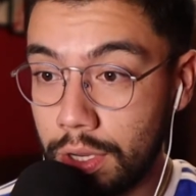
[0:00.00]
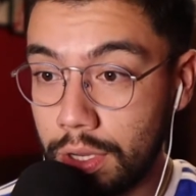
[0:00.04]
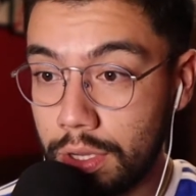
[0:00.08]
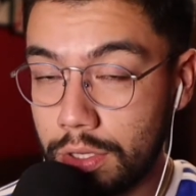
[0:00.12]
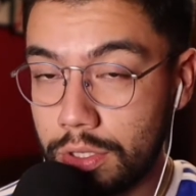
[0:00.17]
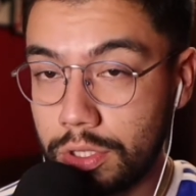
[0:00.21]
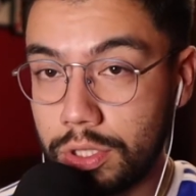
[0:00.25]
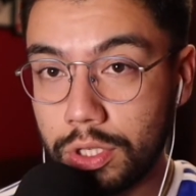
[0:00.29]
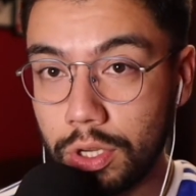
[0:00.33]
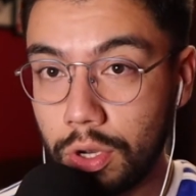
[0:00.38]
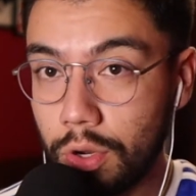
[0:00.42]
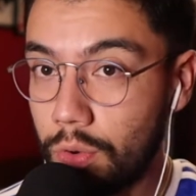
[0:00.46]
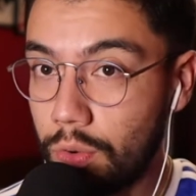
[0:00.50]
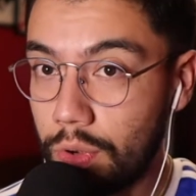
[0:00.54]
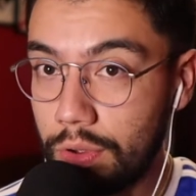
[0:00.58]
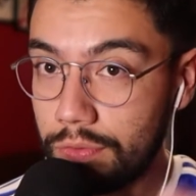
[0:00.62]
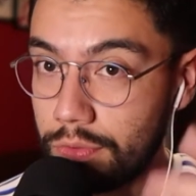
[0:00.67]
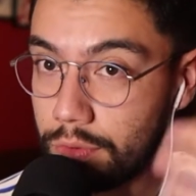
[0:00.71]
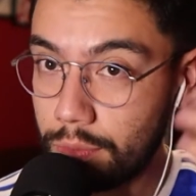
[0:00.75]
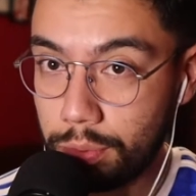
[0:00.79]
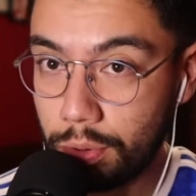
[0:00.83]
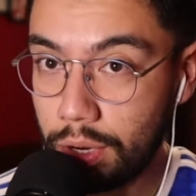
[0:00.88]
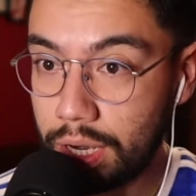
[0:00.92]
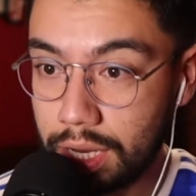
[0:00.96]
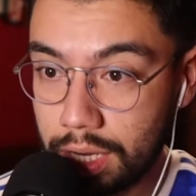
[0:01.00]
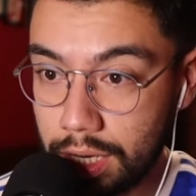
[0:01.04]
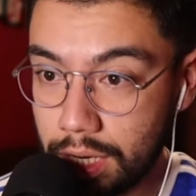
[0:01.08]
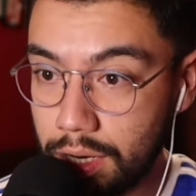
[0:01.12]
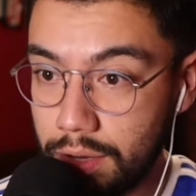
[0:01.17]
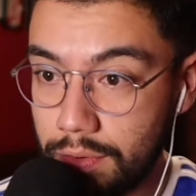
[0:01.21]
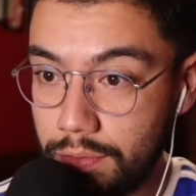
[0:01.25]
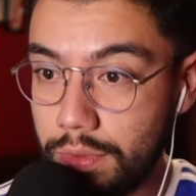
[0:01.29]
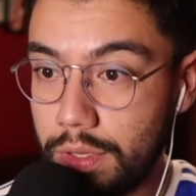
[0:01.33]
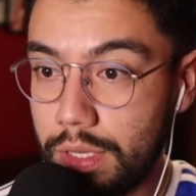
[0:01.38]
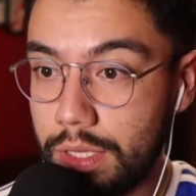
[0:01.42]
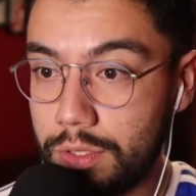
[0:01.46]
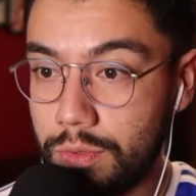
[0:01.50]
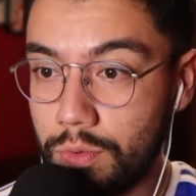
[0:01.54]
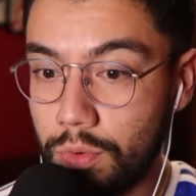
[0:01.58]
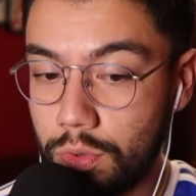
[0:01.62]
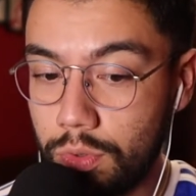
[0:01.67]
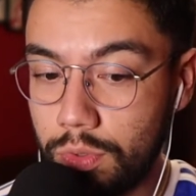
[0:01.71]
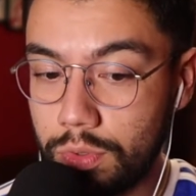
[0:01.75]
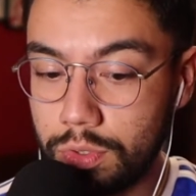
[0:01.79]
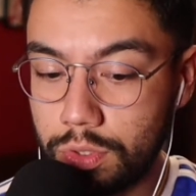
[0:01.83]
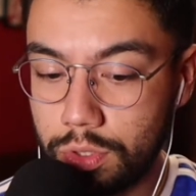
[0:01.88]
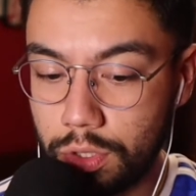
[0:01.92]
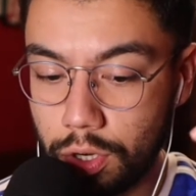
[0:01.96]
So if you break any of these
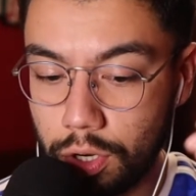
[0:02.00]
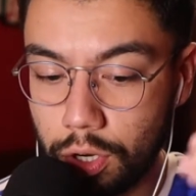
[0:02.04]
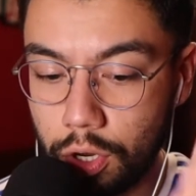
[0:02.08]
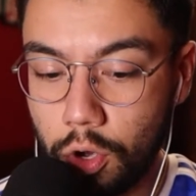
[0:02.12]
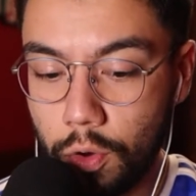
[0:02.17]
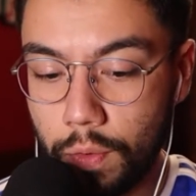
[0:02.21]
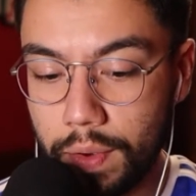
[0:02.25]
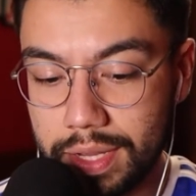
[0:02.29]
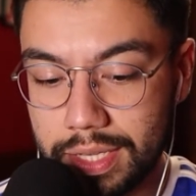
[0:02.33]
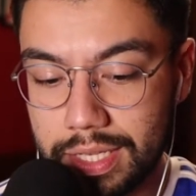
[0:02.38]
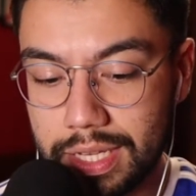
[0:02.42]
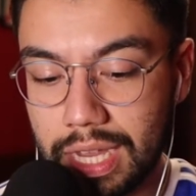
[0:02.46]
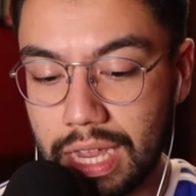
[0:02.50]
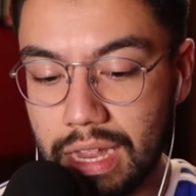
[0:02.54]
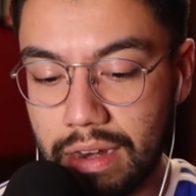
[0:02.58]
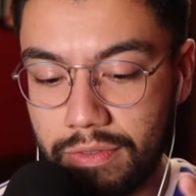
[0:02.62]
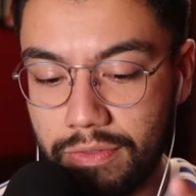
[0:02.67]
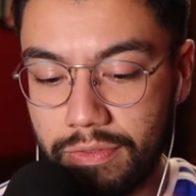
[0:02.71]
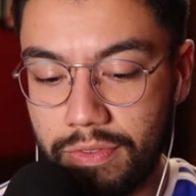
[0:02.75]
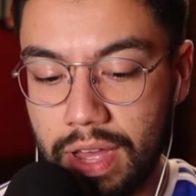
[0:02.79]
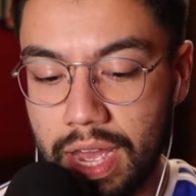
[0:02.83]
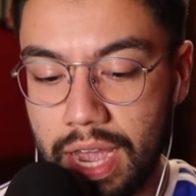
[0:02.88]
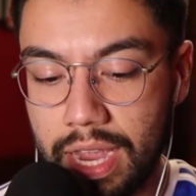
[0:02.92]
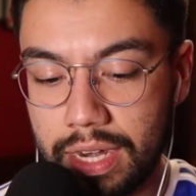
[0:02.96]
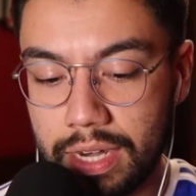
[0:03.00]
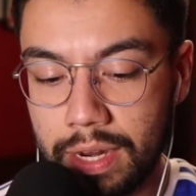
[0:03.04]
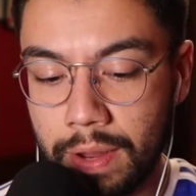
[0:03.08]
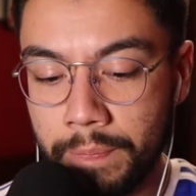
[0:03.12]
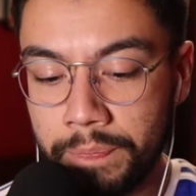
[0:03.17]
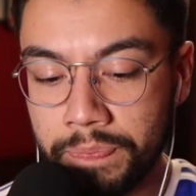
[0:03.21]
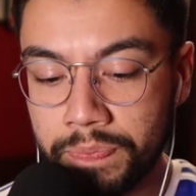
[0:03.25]
rules, you're going to get fined.